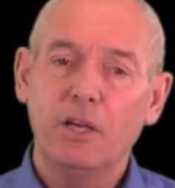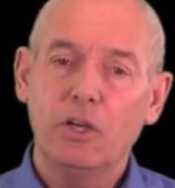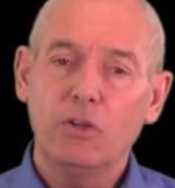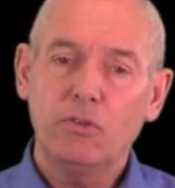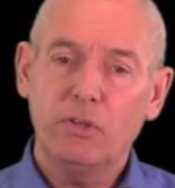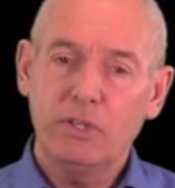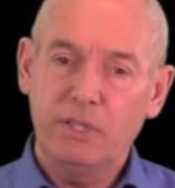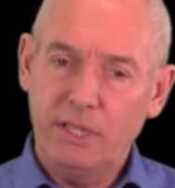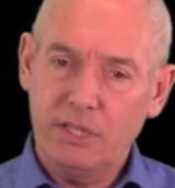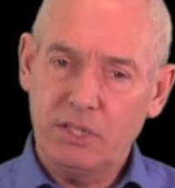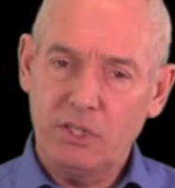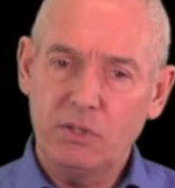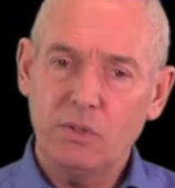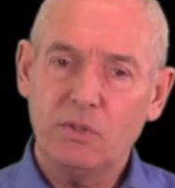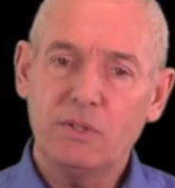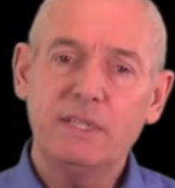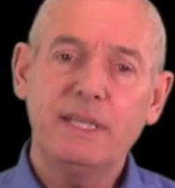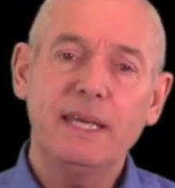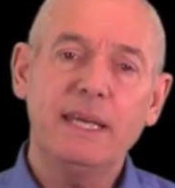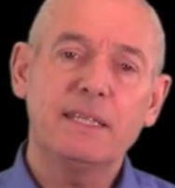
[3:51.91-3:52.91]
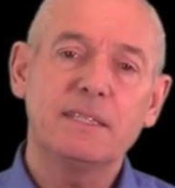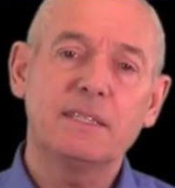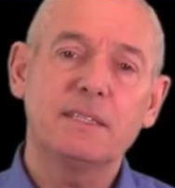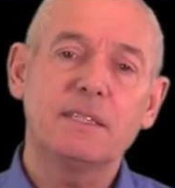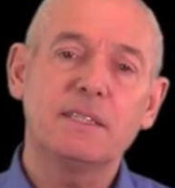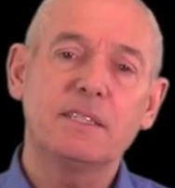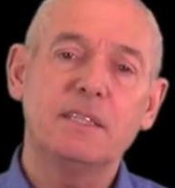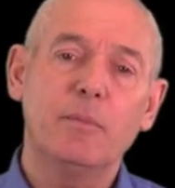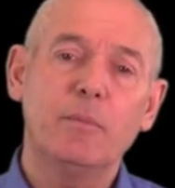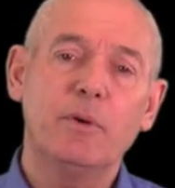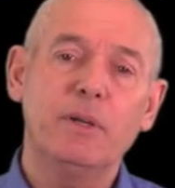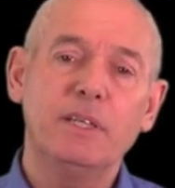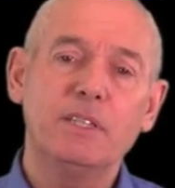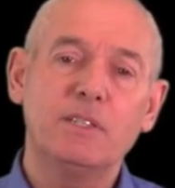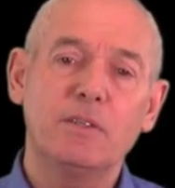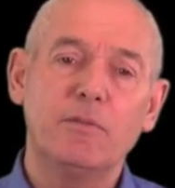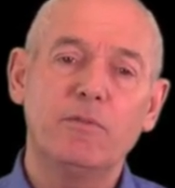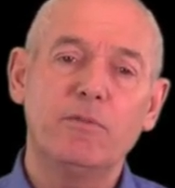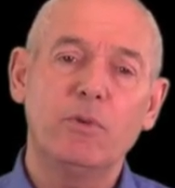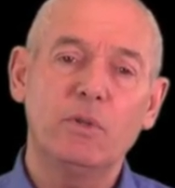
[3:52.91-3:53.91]
traditional text
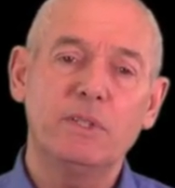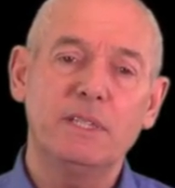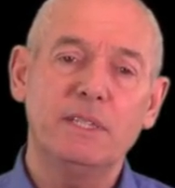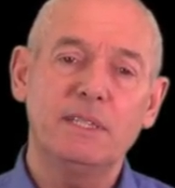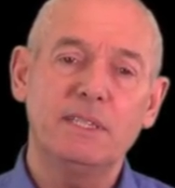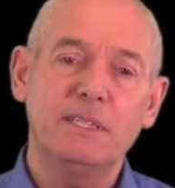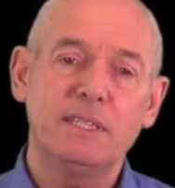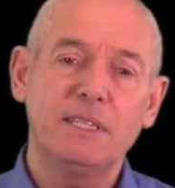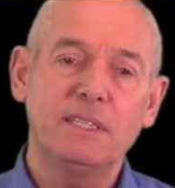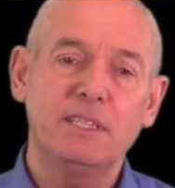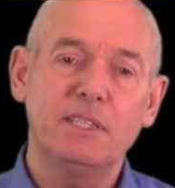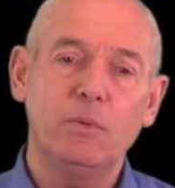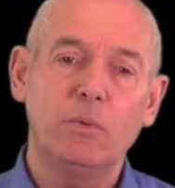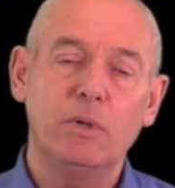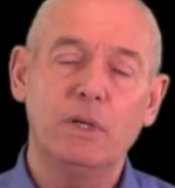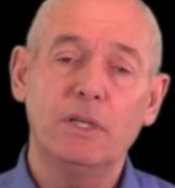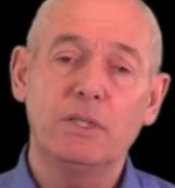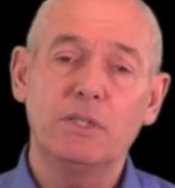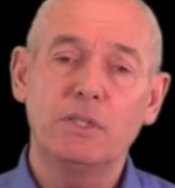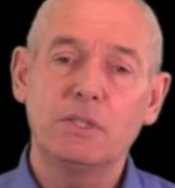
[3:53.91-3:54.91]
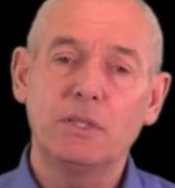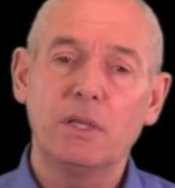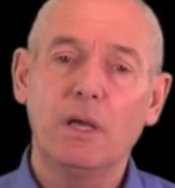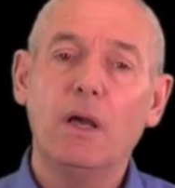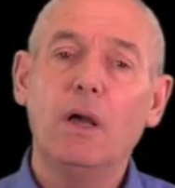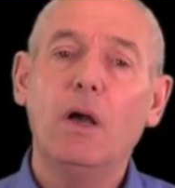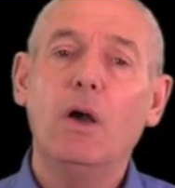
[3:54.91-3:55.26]
summaries of 40 to 60 words,